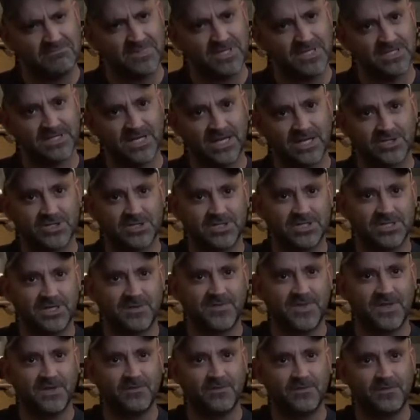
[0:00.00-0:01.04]
is actually
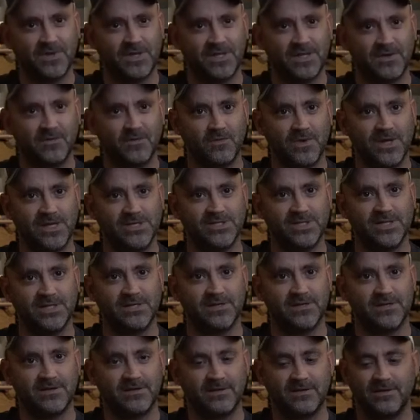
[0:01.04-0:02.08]
something really
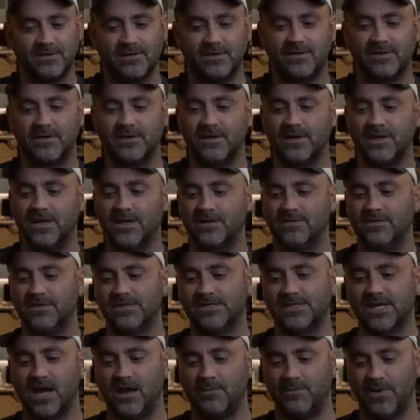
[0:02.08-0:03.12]
rigid in the
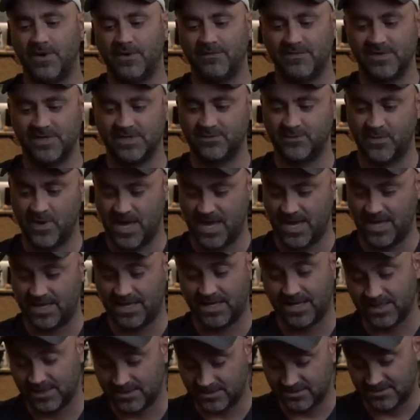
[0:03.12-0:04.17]
top of this
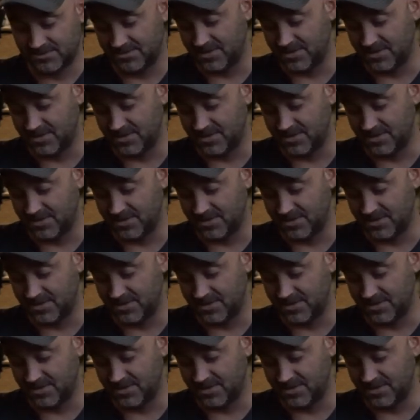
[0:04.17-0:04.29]
bag.